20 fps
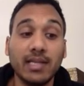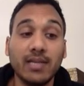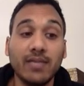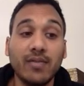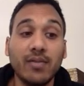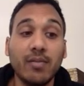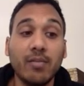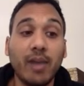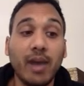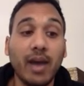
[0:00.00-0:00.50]
if
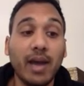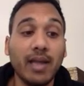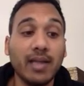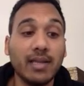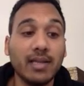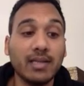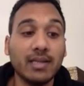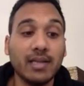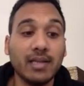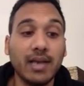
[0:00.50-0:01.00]
you're buying
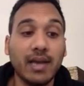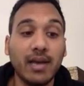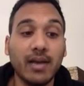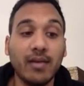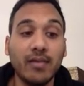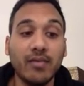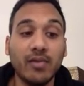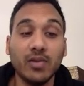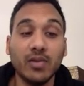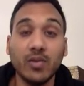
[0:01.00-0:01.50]
this land
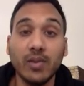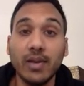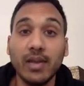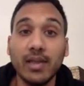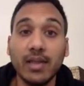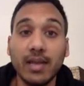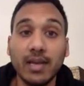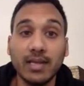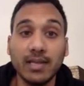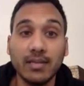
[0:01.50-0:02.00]
for
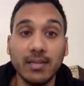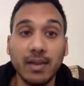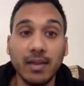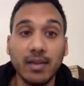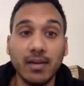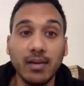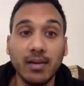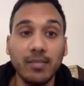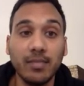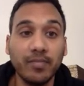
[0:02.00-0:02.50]
20,000 mana,